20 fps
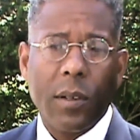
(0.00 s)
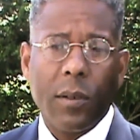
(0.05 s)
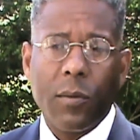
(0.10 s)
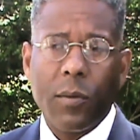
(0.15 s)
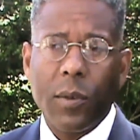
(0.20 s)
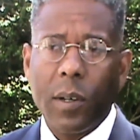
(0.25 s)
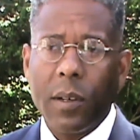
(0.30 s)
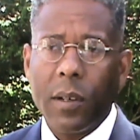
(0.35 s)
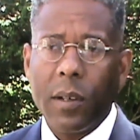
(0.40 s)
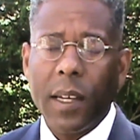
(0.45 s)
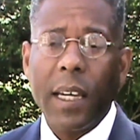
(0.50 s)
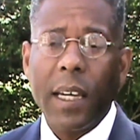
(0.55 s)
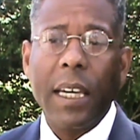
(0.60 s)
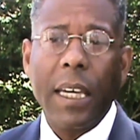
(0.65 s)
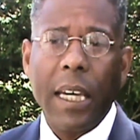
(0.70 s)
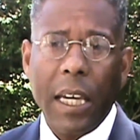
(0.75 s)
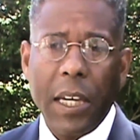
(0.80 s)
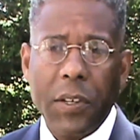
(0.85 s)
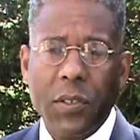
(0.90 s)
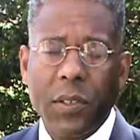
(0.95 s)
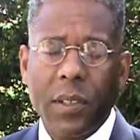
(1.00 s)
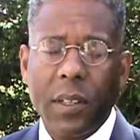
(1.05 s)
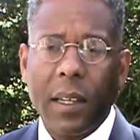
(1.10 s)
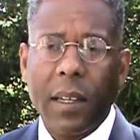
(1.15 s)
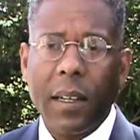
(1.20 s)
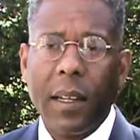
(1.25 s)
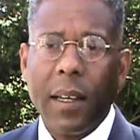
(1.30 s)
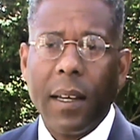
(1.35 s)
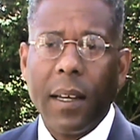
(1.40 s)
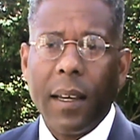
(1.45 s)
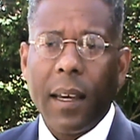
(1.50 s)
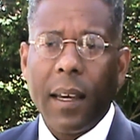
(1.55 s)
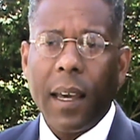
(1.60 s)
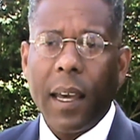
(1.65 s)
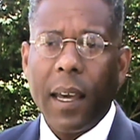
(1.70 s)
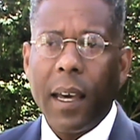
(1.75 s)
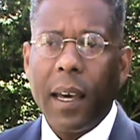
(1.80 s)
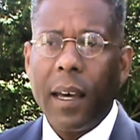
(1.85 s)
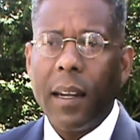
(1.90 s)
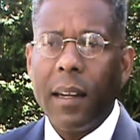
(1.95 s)
we're engaged in.
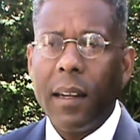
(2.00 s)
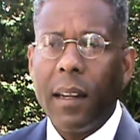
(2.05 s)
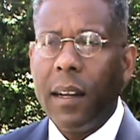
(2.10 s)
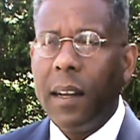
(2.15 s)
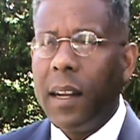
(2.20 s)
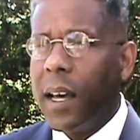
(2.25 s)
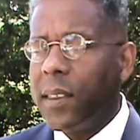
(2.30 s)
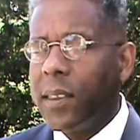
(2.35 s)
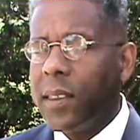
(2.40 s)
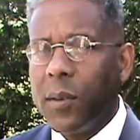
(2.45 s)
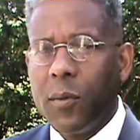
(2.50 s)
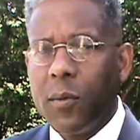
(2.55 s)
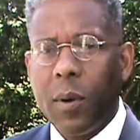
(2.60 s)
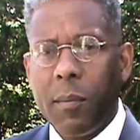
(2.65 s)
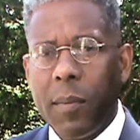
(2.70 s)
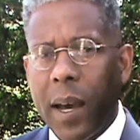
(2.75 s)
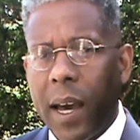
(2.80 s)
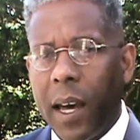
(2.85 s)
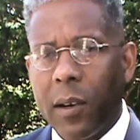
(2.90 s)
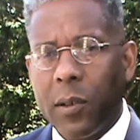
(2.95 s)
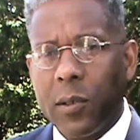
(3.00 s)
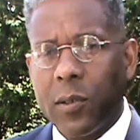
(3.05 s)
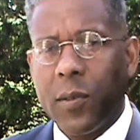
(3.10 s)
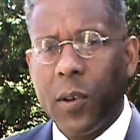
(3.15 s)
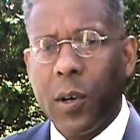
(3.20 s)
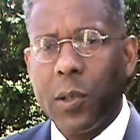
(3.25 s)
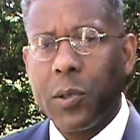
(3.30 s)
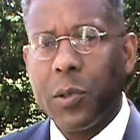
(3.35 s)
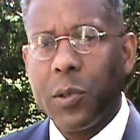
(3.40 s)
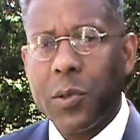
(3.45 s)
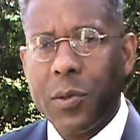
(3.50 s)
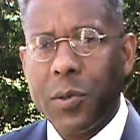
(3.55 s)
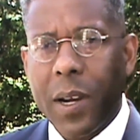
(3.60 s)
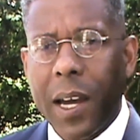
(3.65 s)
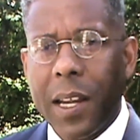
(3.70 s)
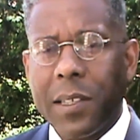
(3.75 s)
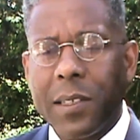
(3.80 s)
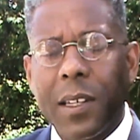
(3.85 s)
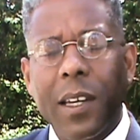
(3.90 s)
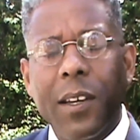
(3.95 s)
And nothing will matter as far as your
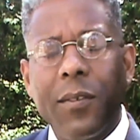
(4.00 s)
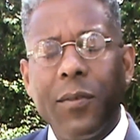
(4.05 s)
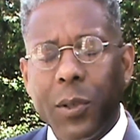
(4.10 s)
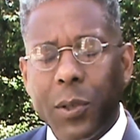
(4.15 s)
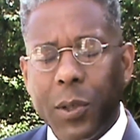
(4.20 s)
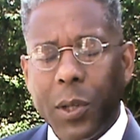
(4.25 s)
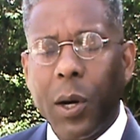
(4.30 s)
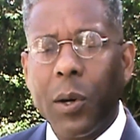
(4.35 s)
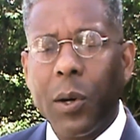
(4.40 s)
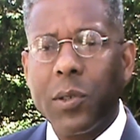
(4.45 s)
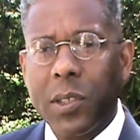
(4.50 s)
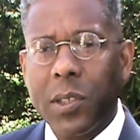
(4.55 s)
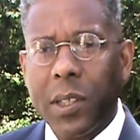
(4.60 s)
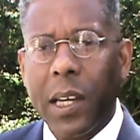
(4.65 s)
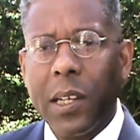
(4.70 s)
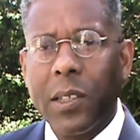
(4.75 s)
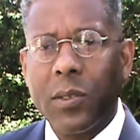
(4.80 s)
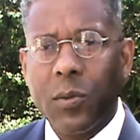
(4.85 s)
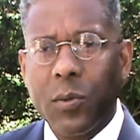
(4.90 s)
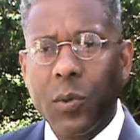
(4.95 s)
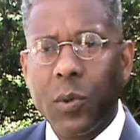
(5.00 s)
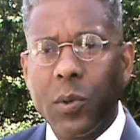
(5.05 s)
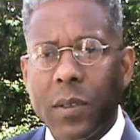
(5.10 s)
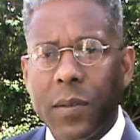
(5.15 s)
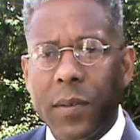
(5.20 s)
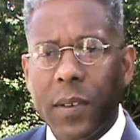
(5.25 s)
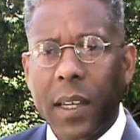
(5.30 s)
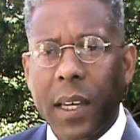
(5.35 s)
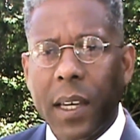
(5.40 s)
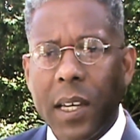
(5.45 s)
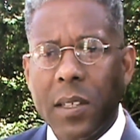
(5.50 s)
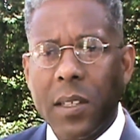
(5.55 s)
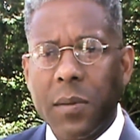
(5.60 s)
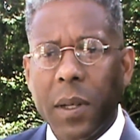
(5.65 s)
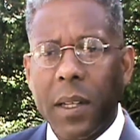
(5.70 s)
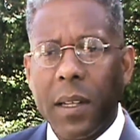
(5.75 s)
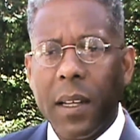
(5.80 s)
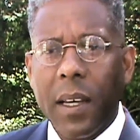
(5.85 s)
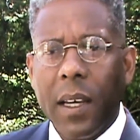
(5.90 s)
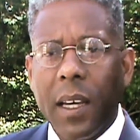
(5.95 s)
strategy if you don't change the rules of
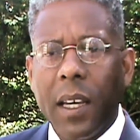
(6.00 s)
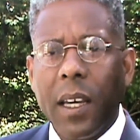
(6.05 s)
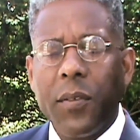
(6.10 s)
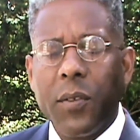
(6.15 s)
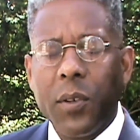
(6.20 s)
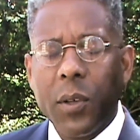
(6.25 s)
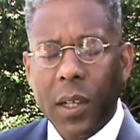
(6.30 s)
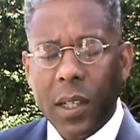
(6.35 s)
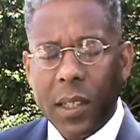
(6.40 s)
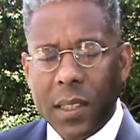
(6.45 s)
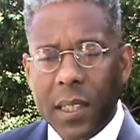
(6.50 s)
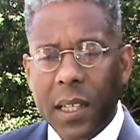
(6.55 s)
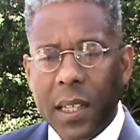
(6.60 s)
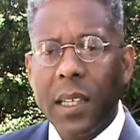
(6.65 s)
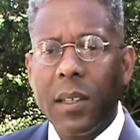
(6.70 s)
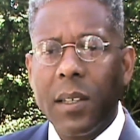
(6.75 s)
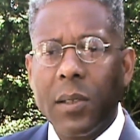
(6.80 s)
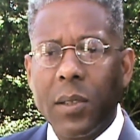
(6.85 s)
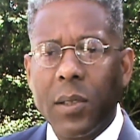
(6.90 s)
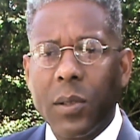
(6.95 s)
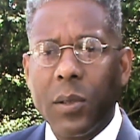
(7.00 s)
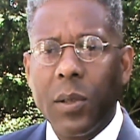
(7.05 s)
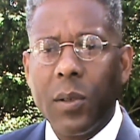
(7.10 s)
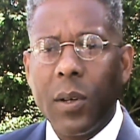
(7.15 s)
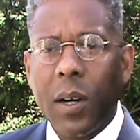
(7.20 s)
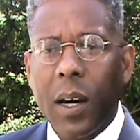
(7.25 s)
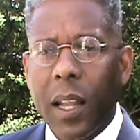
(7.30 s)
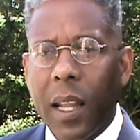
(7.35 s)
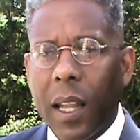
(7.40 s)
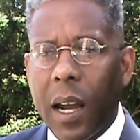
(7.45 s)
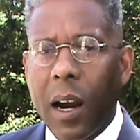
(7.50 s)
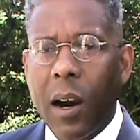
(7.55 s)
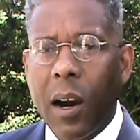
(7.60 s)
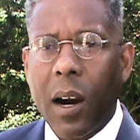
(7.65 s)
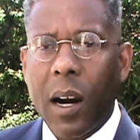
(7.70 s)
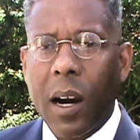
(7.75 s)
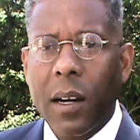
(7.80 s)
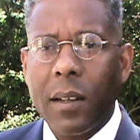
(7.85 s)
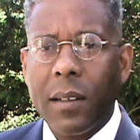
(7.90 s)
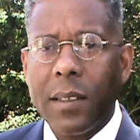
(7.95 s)
engagement. If you continue to
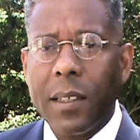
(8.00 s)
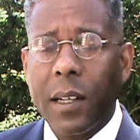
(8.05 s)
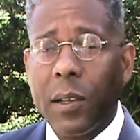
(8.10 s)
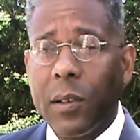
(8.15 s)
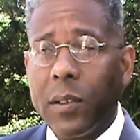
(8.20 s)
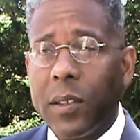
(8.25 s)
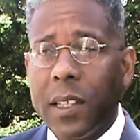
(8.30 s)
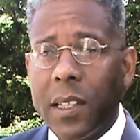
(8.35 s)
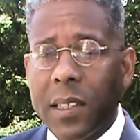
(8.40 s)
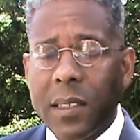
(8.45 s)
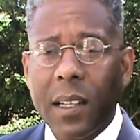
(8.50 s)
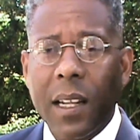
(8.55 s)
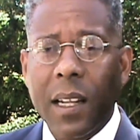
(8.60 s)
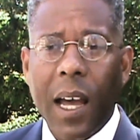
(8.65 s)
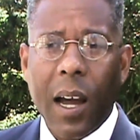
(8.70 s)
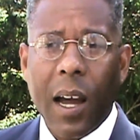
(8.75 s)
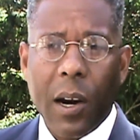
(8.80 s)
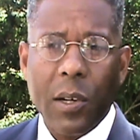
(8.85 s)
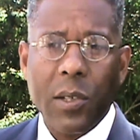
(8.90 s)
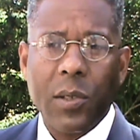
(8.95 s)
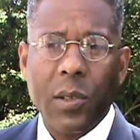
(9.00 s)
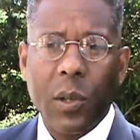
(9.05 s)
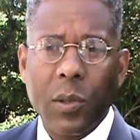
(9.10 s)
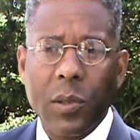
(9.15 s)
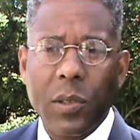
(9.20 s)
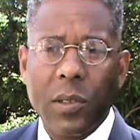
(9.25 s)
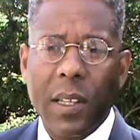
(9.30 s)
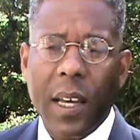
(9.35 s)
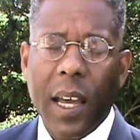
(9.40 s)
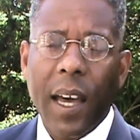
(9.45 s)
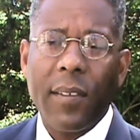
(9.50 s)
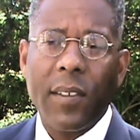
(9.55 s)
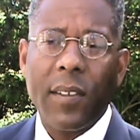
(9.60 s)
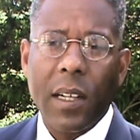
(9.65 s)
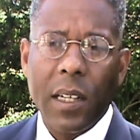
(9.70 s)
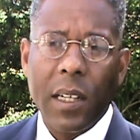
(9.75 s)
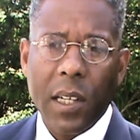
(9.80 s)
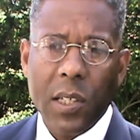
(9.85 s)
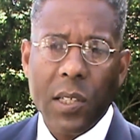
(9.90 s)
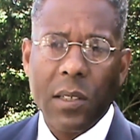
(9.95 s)
disallow our soldiers to have the
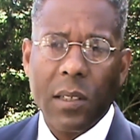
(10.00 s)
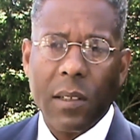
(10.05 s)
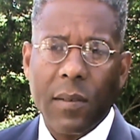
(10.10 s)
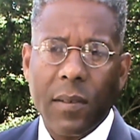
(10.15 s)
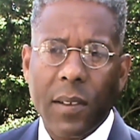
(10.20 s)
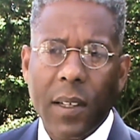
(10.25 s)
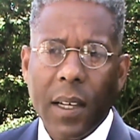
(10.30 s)
initiative.